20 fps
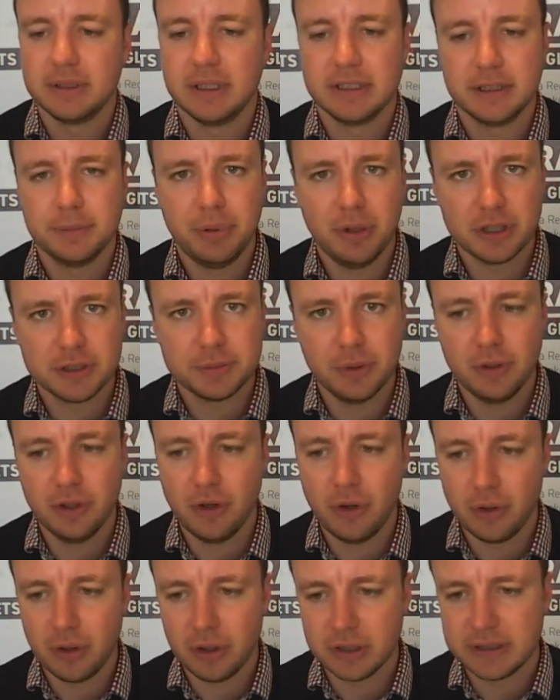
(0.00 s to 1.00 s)
and there's a possible
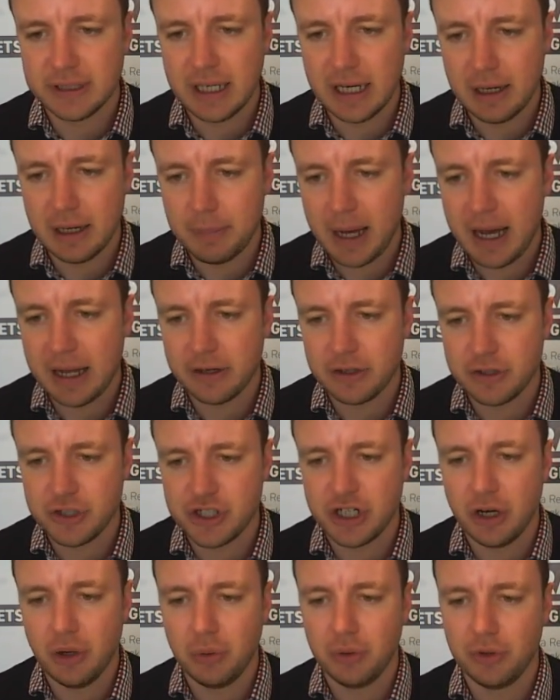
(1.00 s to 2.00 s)
longer term head and
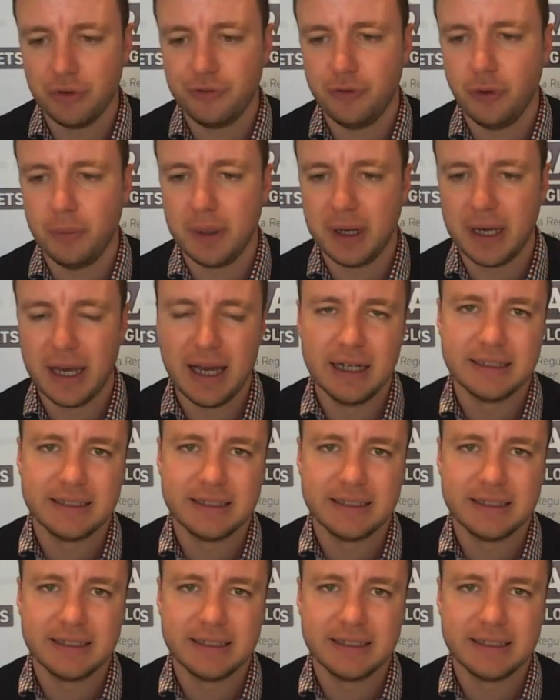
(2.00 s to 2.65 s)
shoulders forming here.